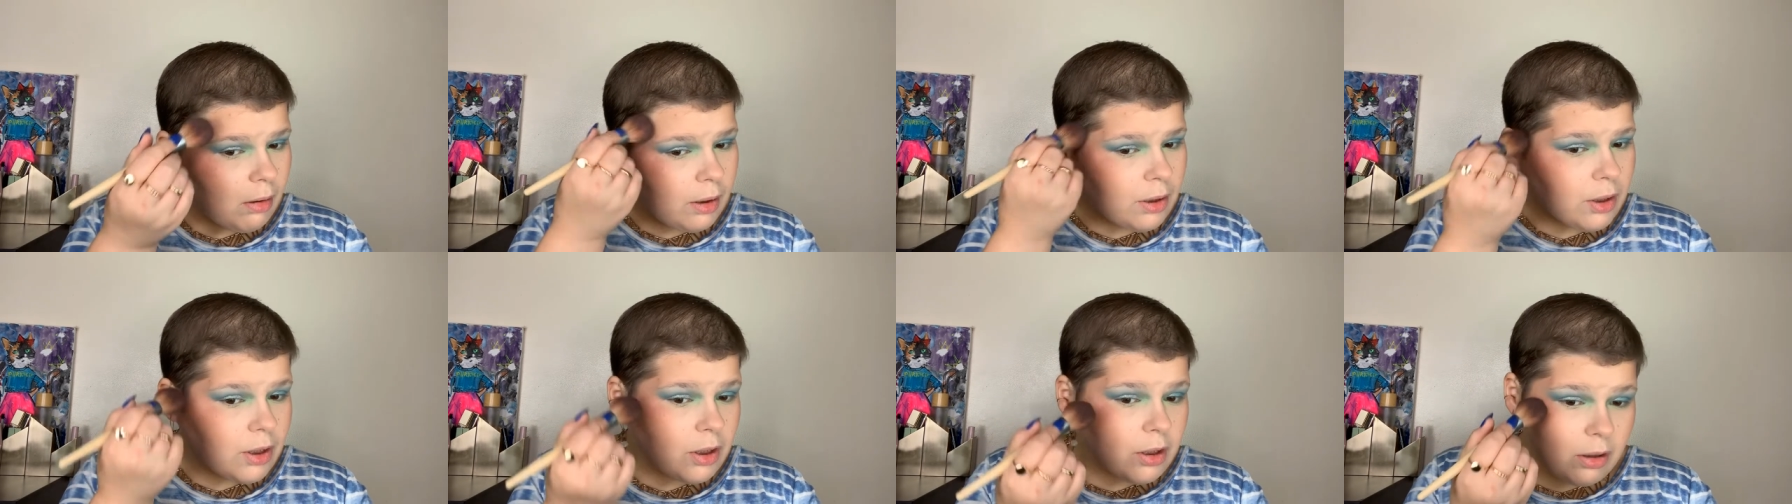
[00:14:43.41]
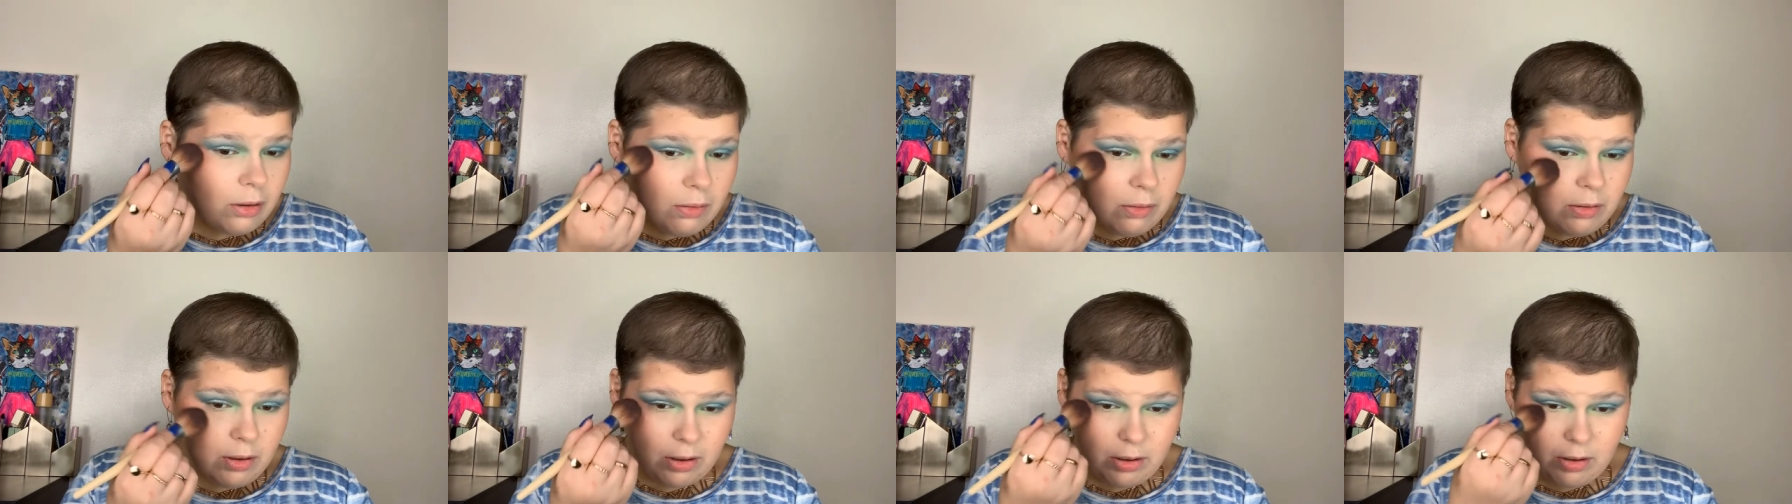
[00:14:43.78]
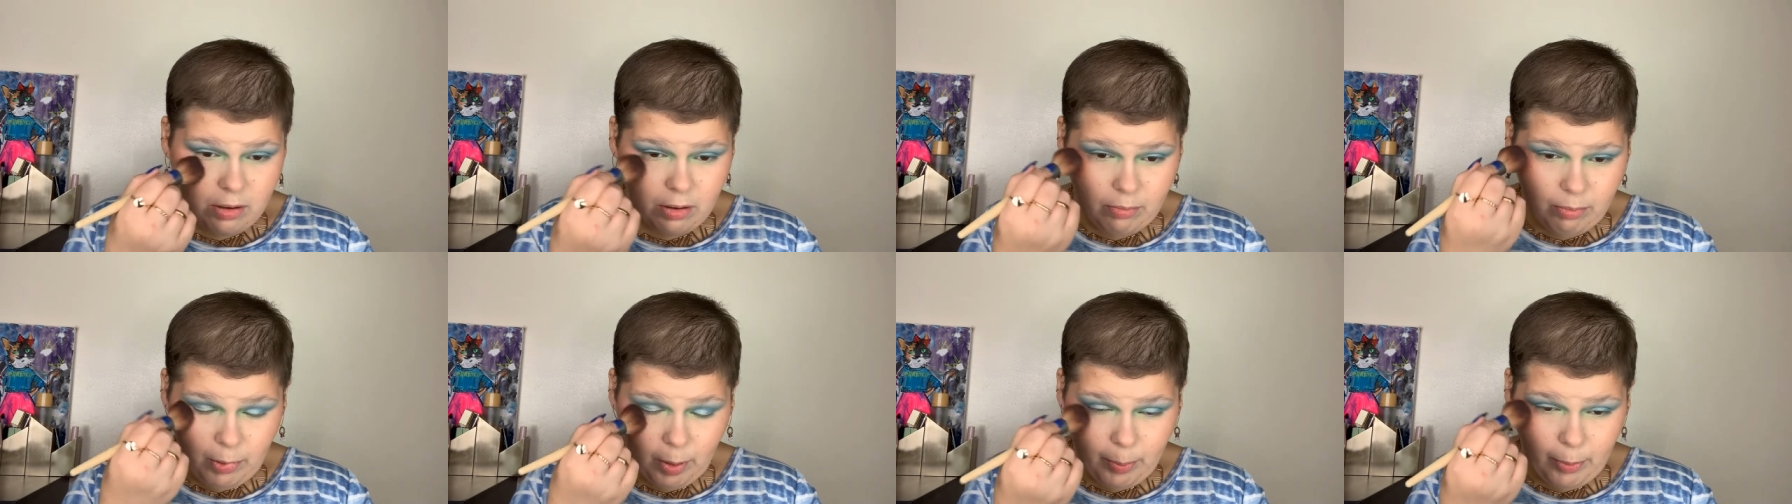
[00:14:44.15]
and she uses
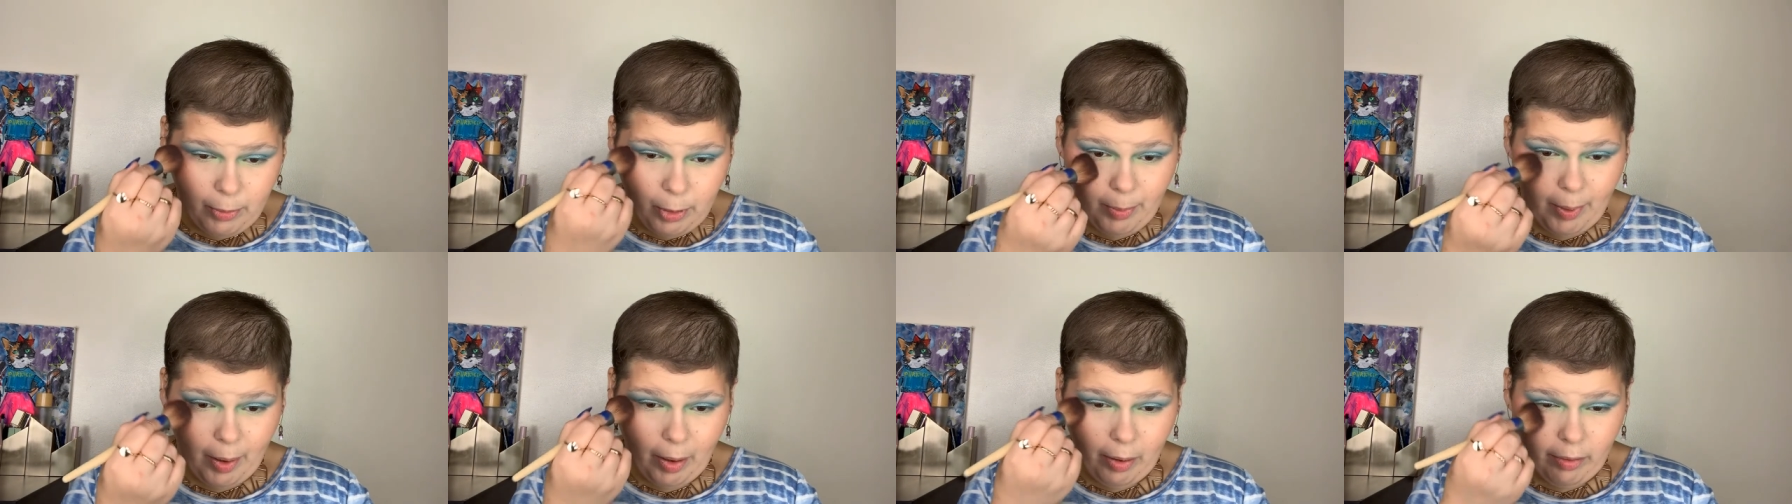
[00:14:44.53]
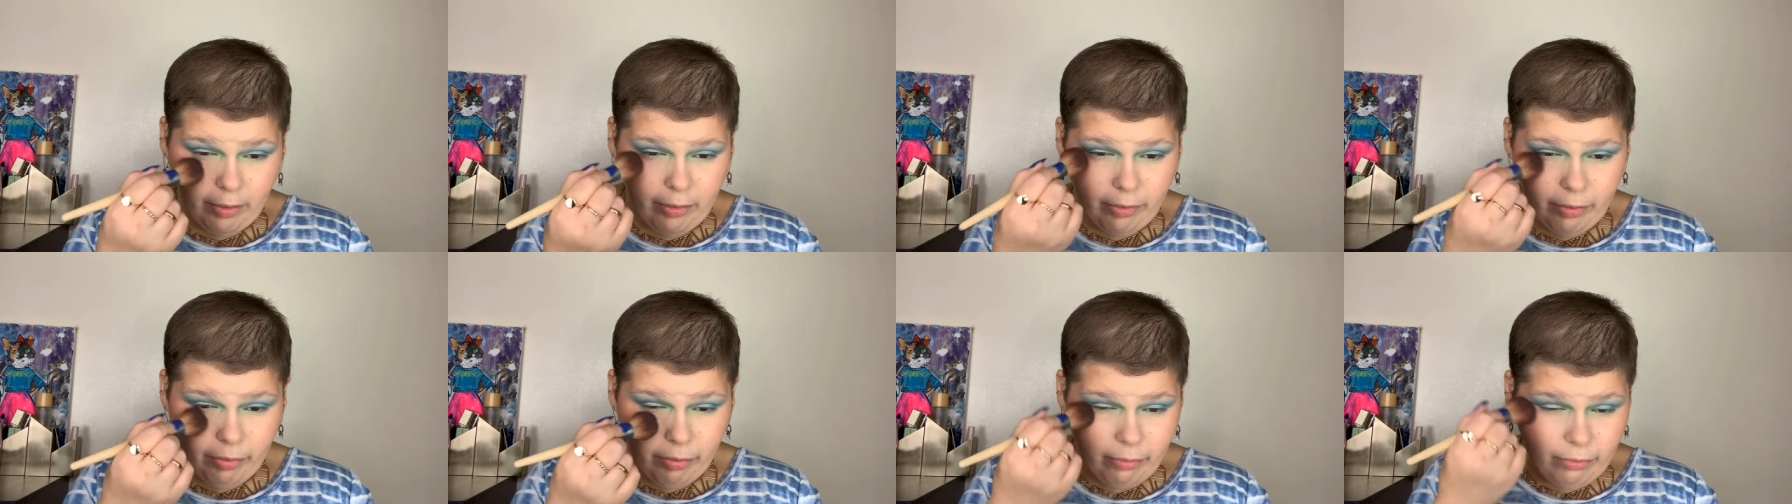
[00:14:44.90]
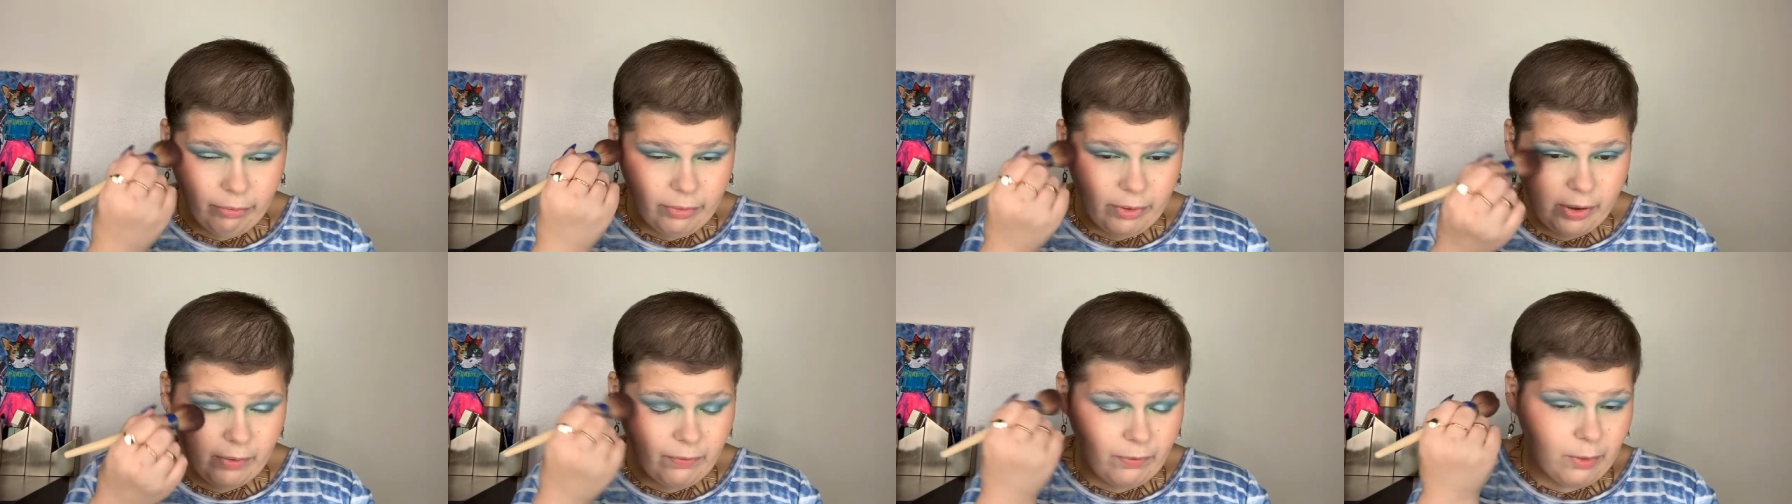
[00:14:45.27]
about
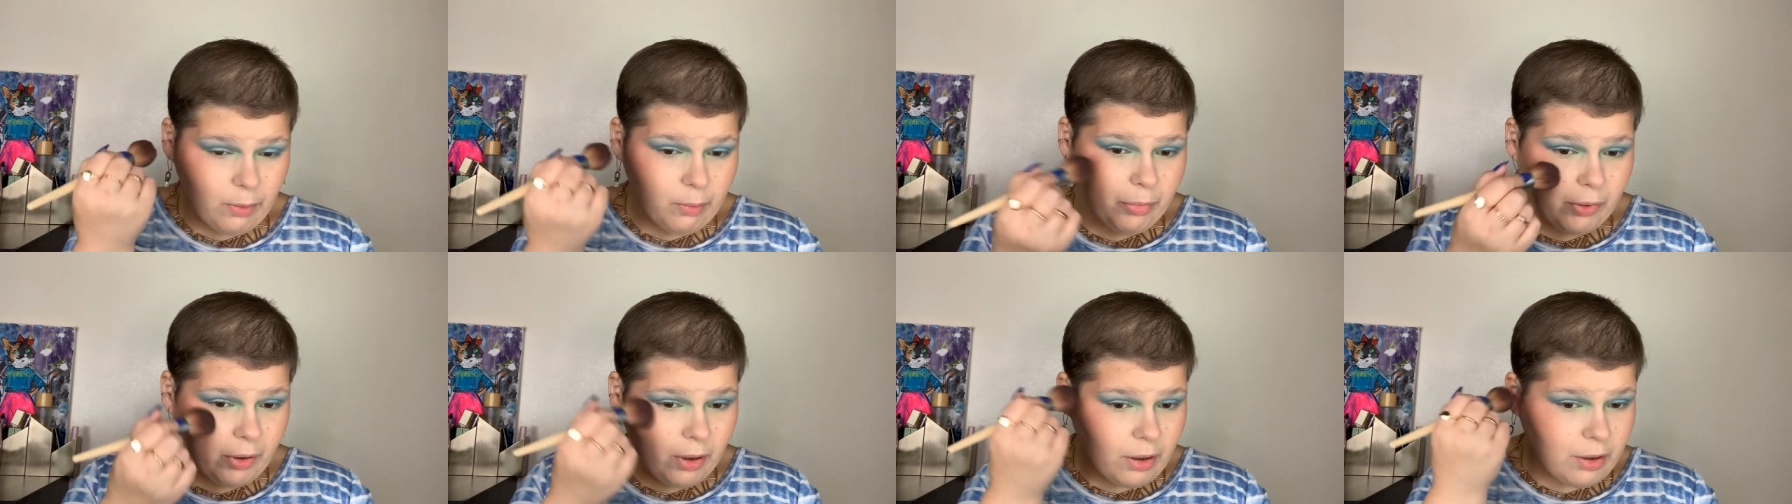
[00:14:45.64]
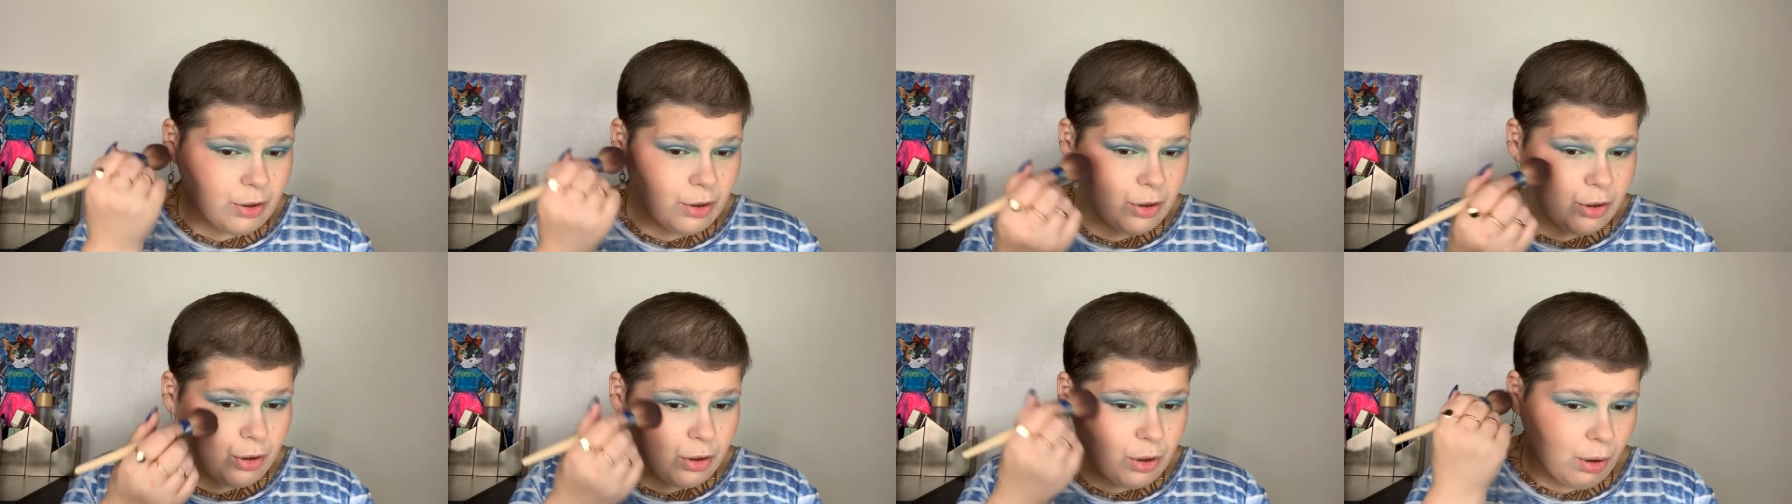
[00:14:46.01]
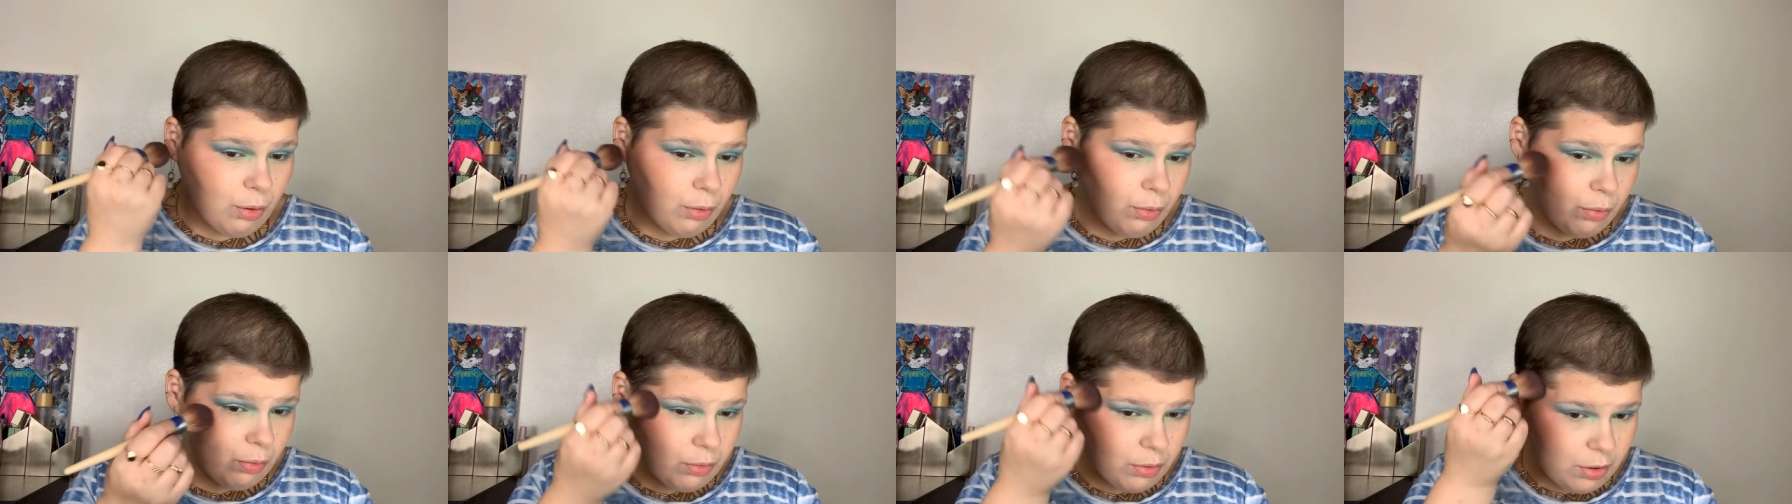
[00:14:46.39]
three different blush
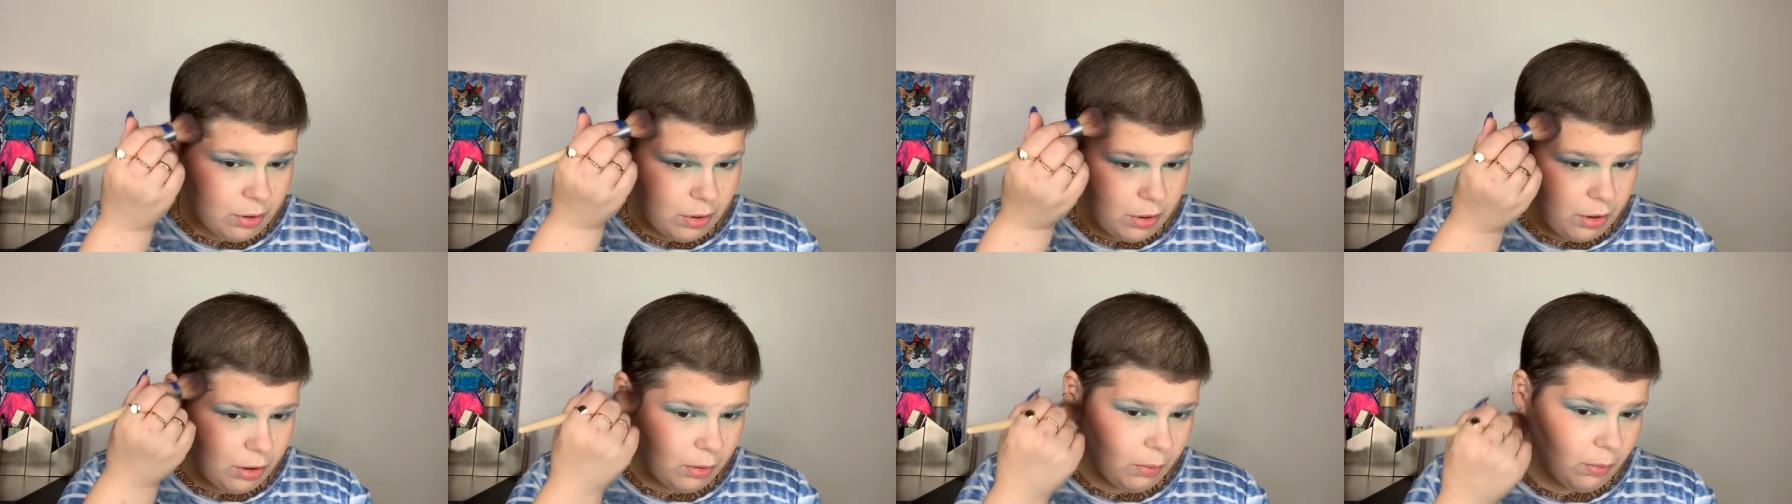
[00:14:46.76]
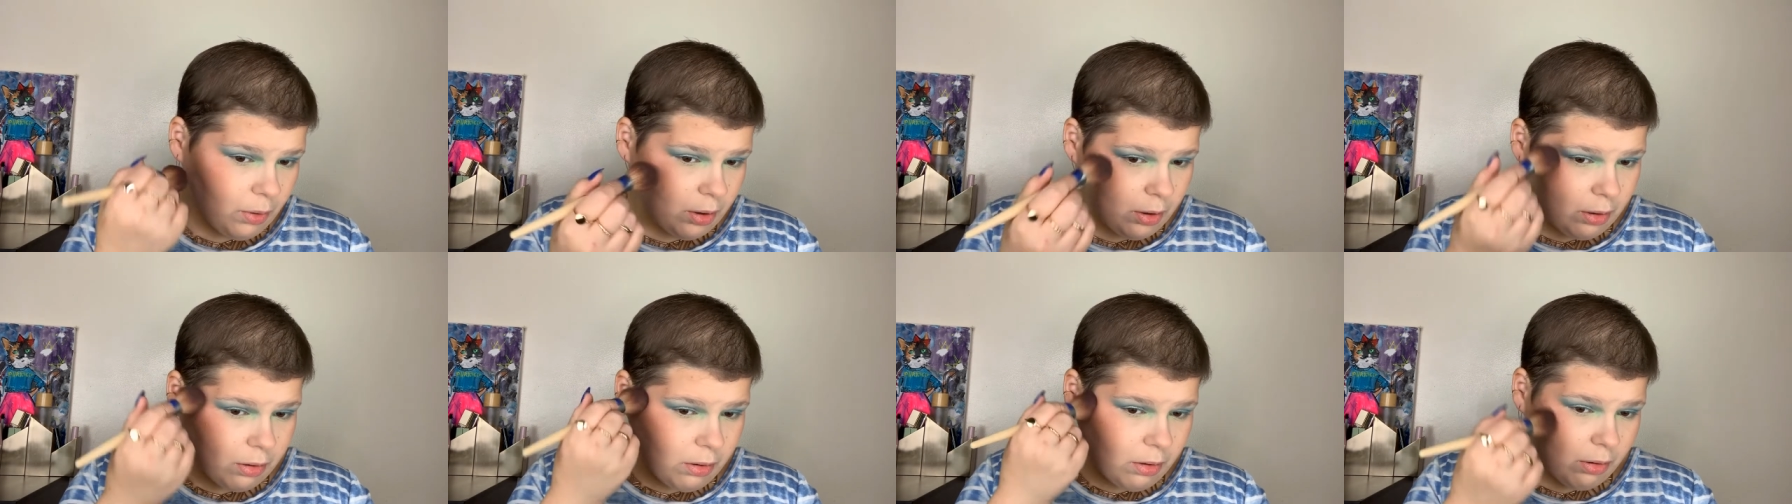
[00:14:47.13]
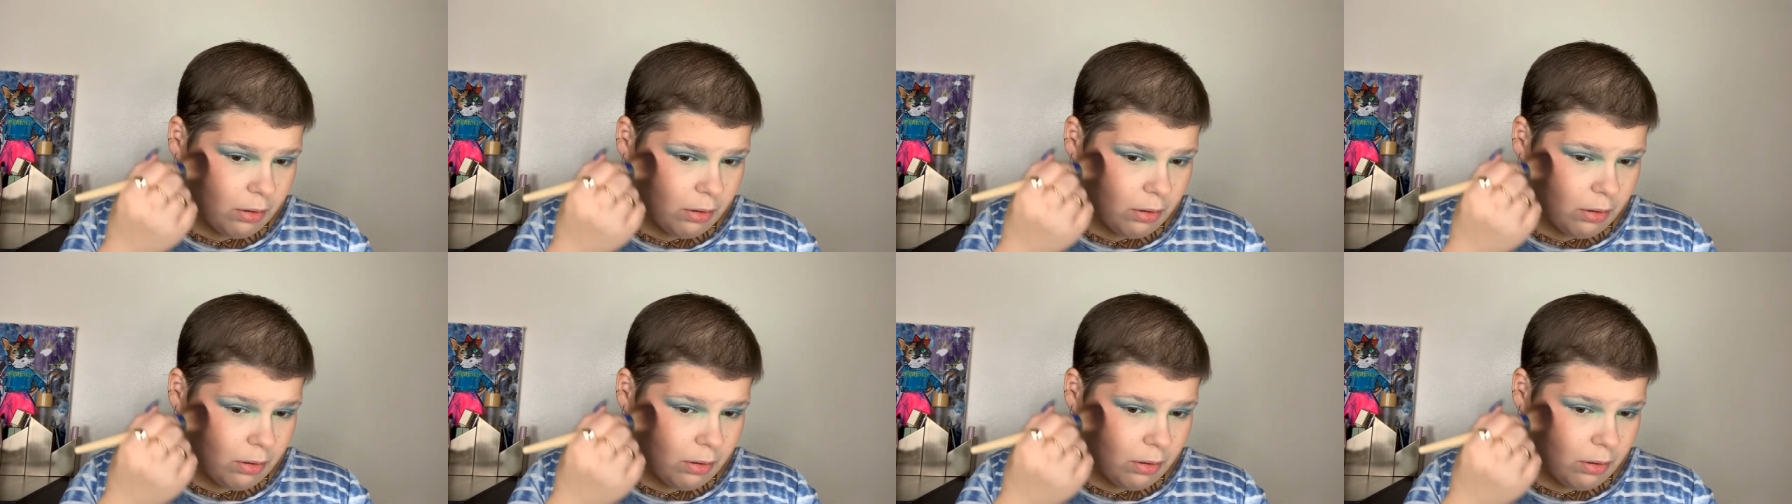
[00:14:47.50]
tones to do it.